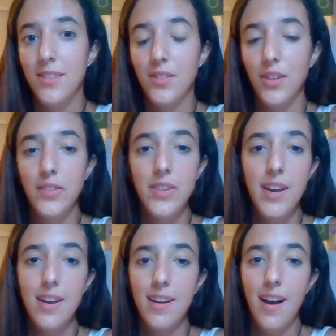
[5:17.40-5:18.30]
just
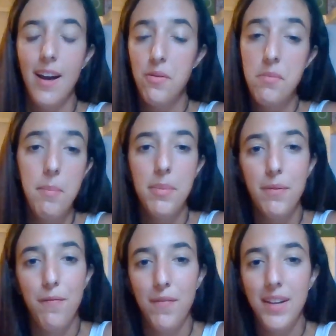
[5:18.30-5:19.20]
like I remember
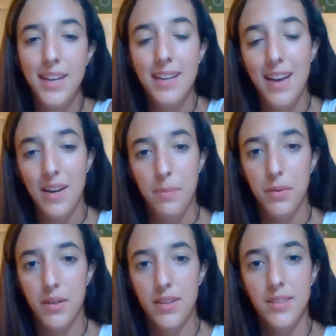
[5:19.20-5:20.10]
feeling like a
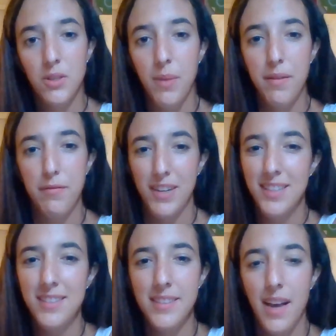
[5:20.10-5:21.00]
burden to my
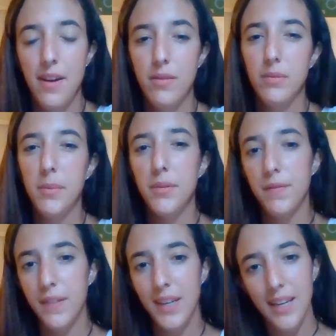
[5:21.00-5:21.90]
friends. I remember
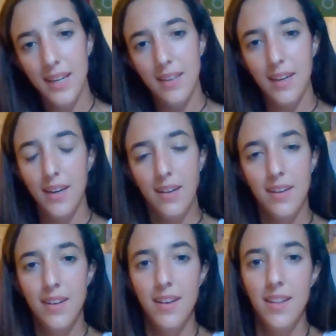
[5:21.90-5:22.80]
feeling like
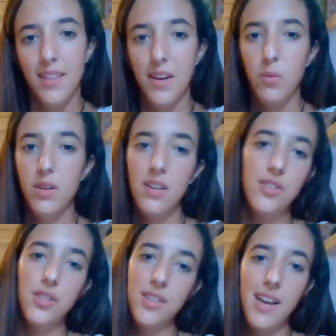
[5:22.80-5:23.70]
they were
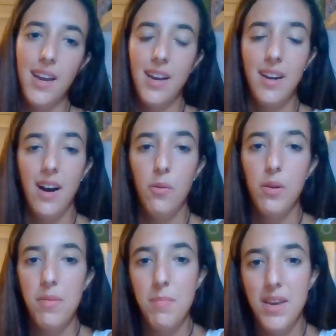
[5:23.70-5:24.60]
just like hanging out
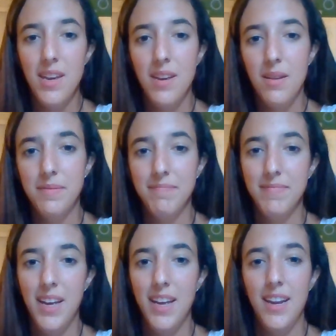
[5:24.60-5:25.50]
with me,
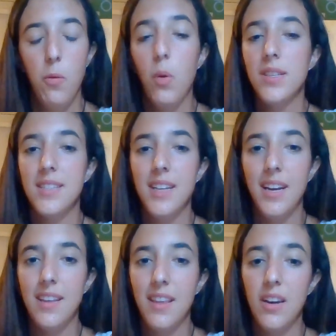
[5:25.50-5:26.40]
and it was
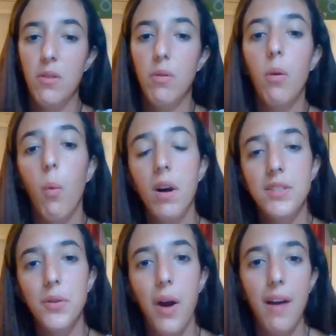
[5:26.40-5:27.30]
like they didn't really
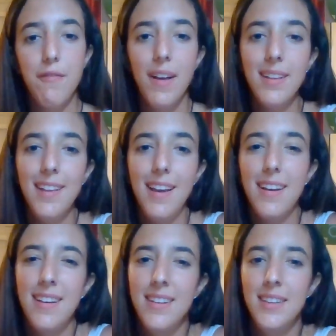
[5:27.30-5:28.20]
want to. I felt like,